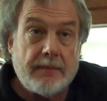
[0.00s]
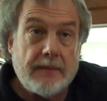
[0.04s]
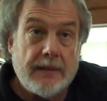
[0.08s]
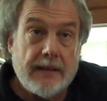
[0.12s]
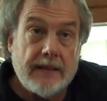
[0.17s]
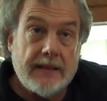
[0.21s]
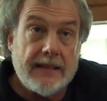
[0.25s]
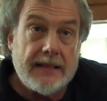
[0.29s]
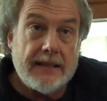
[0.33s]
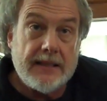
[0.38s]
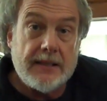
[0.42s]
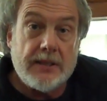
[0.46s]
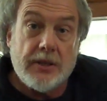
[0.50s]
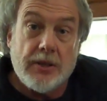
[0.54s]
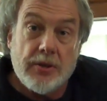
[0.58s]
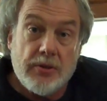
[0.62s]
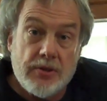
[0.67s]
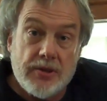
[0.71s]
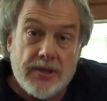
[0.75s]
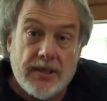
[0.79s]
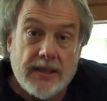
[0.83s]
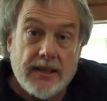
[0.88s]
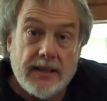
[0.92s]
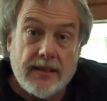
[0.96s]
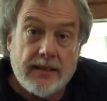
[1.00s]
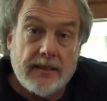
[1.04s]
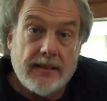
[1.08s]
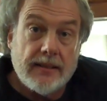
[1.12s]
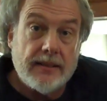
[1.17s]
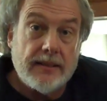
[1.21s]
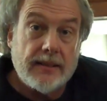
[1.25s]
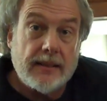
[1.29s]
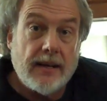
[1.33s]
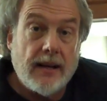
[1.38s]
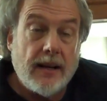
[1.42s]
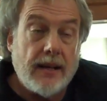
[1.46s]
really to use it
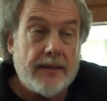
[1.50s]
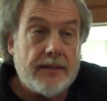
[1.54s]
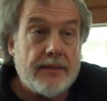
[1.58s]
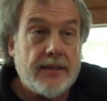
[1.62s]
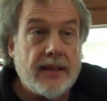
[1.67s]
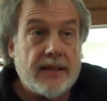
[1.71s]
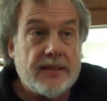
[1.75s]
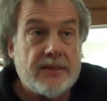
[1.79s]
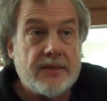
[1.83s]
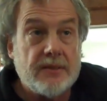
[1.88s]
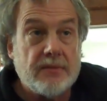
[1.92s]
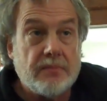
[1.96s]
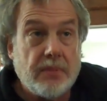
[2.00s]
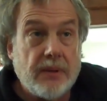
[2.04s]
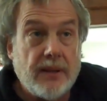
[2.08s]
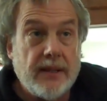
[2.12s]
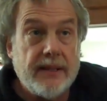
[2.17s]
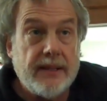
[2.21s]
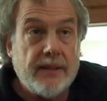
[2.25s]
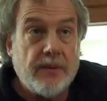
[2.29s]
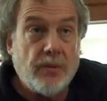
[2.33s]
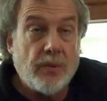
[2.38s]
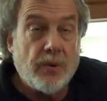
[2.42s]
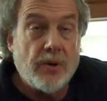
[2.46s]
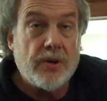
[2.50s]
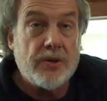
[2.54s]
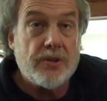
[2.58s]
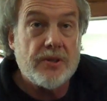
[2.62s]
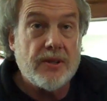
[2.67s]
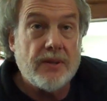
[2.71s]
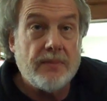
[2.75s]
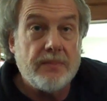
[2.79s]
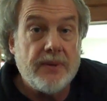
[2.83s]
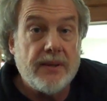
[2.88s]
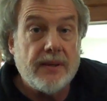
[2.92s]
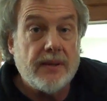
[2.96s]
in the context of playing
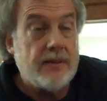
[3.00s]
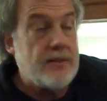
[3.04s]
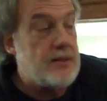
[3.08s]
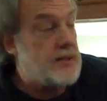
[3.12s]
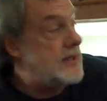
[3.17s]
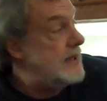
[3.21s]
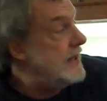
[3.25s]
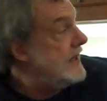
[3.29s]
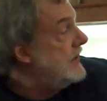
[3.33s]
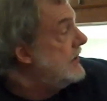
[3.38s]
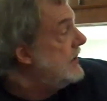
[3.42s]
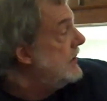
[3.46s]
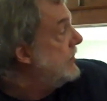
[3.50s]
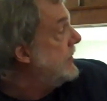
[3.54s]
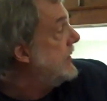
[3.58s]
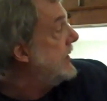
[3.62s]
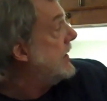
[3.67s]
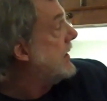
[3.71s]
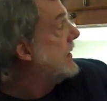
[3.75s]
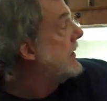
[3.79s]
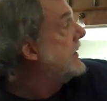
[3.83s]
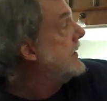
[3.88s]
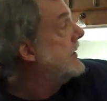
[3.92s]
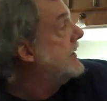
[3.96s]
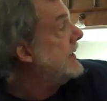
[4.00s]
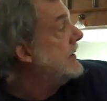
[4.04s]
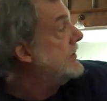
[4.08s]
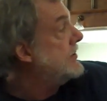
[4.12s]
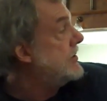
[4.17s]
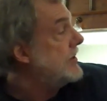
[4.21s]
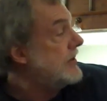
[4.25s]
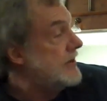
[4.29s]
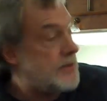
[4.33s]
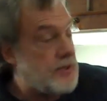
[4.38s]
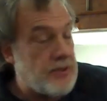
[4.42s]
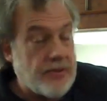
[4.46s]
worship, you can see that we are in a
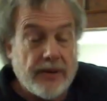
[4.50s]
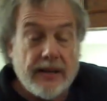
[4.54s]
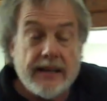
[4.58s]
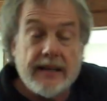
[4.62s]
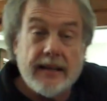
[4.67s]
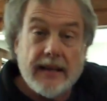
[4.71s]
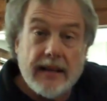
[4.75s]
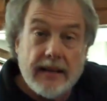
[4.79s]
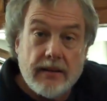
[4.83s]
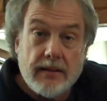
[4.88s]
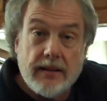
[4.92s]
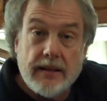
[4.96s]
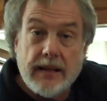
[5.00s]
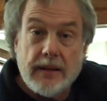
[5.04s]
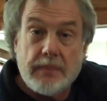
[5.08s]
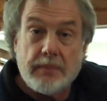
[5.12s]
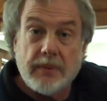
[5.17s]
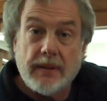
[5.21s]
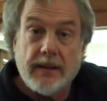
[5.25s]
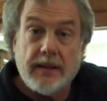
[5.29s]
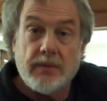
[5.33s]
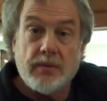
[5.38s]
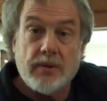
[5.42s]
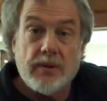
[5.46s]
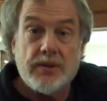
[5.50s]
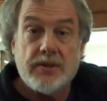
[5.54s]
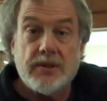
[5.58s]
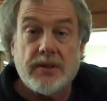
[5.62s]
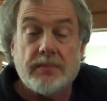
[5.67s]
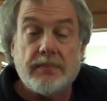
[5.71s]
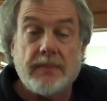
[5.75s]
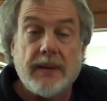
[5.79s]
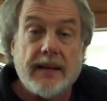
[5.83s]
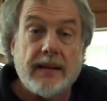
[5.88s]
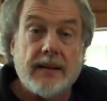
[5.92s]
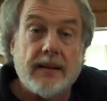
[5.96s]
church right now, and I play
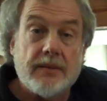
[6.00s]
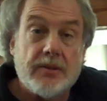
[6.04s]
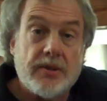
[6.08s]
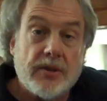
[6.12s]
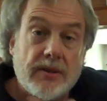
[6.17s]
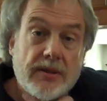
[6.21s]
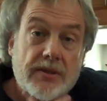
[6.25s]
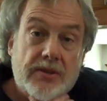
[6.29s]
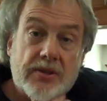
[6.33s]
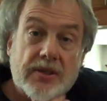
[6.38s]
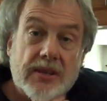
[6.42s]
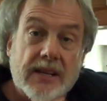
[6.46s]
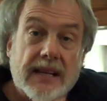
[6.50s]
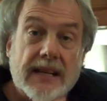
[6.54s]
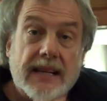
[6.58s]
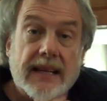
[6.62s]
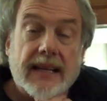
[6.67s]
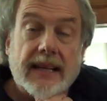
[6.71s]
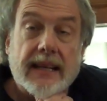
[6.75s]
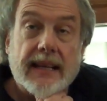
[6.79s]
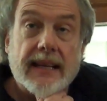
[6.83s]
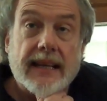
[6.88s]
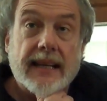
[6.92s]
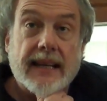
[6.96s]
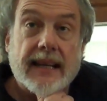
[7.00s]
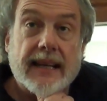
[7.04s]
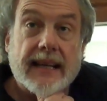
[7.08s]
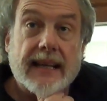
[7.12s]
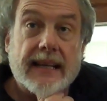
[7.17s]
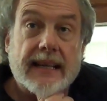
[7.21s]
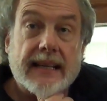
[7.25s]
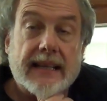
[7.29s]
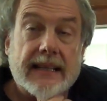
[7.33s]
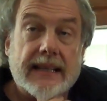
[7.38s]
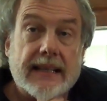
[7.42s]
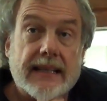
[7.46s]
worship at a church.
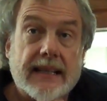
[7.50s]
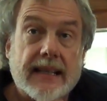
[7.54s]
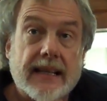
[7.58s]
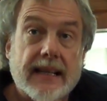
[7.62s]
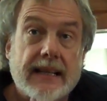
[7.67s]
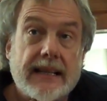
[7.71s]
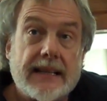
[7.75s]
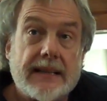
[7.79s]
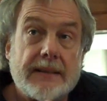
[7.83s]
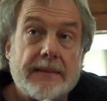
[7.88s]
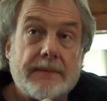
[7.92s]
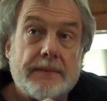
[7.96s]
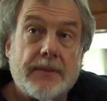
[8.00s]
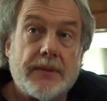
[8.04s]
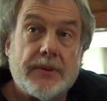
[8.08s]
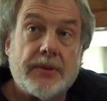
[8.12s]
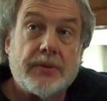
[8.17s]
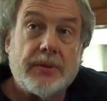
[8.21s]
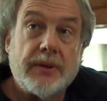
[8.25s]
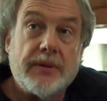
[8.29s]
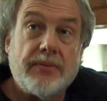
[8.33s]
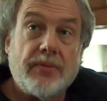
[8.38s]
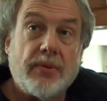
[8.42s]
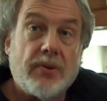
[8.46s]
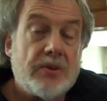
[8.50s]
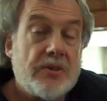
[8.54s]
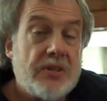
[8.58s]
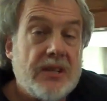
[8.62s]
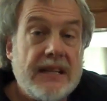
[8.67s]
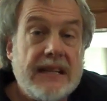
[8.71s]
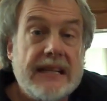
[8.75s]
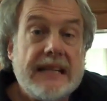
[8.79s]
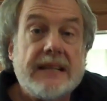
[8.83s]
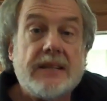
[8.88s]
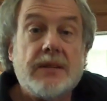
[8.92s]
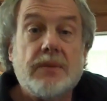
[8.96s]
And the
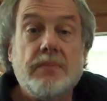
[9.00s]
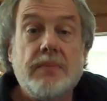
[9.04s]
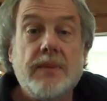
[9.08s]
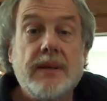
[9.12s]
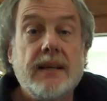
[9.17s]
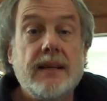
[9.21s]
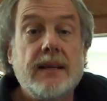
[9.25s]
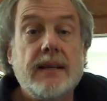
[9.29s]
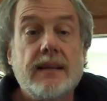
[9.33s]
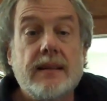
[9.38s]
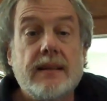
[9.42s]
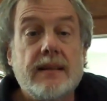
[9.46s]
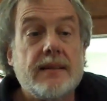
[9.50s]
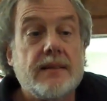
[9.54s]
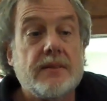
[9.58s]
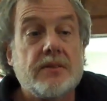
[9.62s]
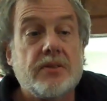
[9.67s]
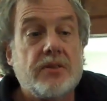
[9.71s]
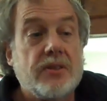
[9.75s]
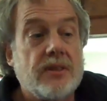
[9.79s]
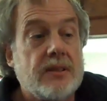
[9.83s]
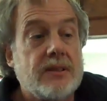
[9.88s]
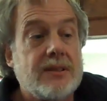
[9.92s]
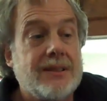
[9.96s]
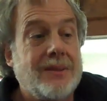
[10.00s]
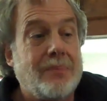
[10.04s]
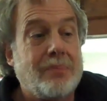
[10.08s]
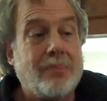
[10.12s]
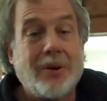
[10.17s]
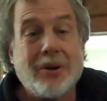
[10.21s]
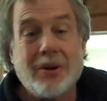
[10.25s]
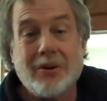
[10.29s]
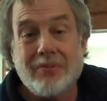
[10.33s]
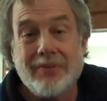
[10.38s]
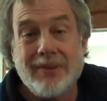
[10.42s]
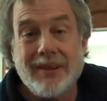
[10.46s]
314 to me is just the
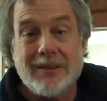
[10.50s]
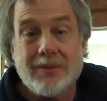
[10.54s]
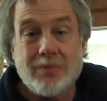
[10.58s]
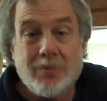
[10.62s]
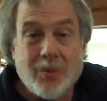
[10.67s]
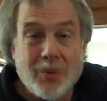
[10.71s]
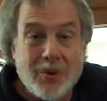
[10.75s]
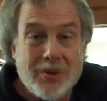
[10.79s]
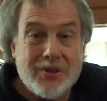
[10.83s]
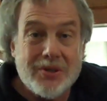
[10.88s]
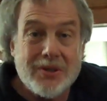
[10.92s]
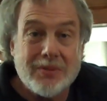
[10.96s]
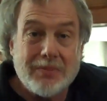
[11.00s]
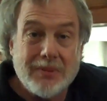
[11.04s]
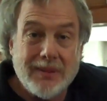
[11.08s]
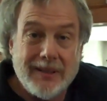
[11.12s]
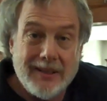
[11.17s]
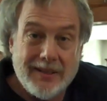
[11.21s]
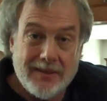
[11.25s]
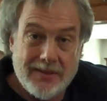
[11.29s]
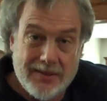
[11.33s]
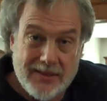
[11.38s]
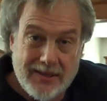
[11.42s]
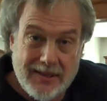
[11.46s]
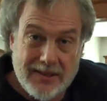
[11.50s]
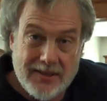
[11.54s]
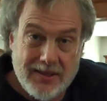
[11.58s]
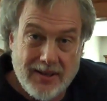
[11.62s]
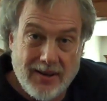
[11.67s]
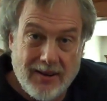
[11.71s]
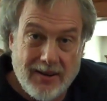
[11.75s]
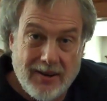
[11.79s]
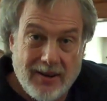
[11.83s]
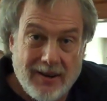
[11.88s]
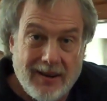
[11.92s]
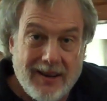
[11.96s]
perfect worship leader's
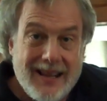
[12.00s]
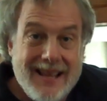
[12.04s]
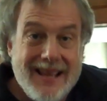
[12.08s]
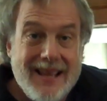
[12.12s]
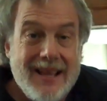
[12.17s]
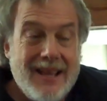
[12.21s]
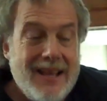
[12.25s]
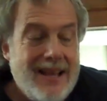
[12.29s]
guitar.